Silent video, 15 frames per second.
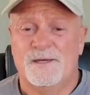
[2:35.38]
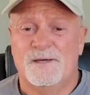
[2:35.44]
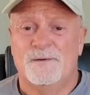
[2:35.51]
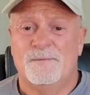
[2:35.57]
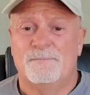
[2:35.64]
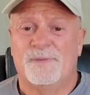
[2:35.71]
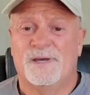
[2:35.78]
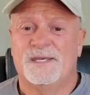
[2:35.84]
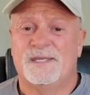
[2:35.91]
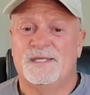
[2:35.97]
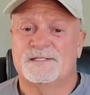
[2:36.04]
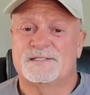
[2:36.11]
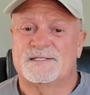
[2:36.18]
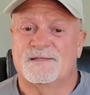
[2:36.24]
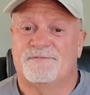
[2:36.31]
But
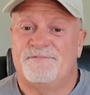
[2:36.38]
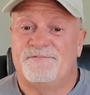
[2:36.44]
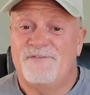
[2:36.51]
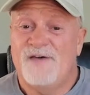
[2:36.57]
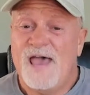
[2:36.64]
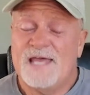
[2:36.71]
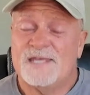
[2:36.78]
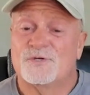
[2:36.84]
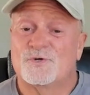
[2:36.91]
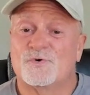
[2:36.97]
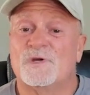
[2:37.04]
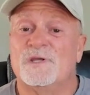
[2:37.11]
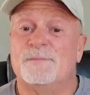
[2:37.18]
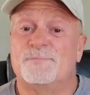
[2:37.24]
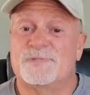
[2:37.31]
it's the fat
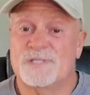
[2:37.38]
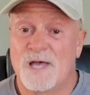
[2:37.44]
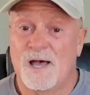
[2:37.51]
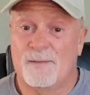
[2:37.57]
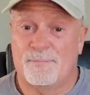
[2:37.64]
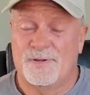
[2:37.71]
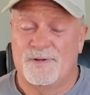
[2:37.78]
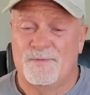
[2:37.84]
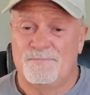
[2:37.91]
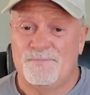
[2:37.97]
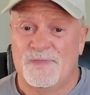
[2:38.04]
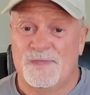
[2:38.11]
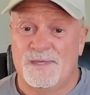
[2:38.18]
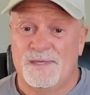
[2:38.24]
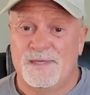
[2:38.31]
creeps up,
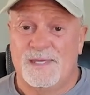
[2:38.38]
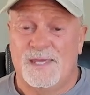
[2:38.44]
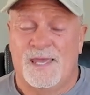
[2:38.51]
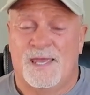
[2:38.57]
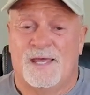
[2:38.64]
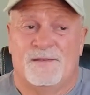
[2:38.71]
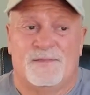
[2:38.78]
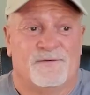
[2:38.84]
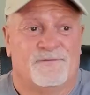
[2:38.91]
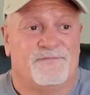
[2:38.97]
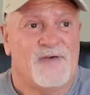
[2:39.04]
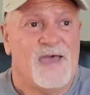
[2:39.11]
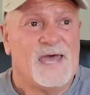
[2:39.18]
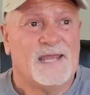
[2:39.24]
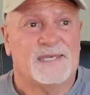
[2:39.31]
and the
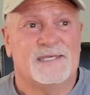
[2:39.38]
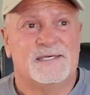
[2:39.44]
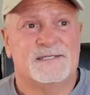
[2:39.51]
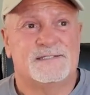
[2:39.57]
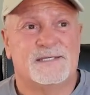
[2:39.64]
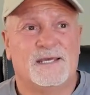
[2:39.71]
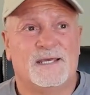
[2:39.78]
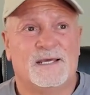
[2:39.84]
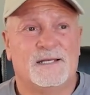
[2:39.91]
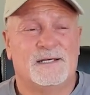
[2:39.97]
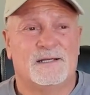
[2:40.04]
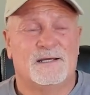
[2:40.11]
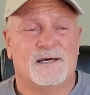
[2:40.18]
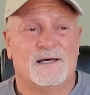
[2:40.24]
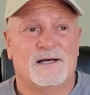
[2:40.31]
fat is in
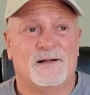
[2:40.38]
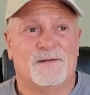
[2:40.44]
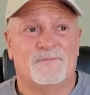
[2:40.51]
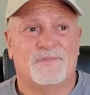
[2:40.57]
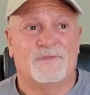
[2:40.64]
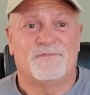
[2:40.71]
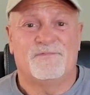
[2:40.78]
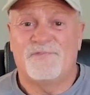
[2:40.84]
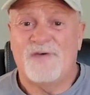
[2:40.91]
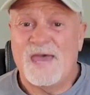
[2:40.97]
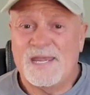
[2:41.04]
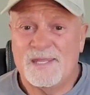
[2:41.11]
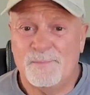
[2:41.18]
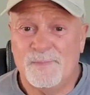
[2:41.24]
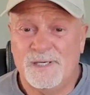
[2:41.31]

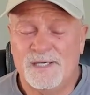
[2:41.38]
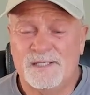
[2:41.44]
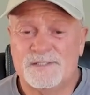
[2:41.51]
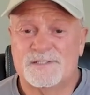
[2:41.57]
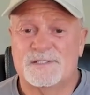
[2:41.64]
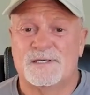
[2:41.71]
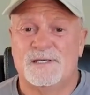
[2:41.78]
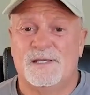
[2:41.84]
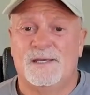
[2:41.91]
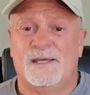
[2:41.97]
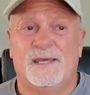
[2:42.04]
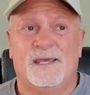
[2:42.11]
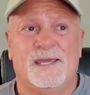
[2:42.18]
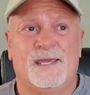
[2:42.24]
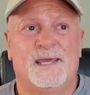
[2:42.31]
fatty meats
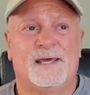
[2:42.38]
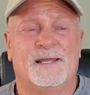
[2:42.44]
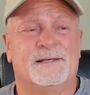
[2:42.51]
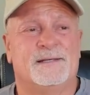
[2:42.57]
and,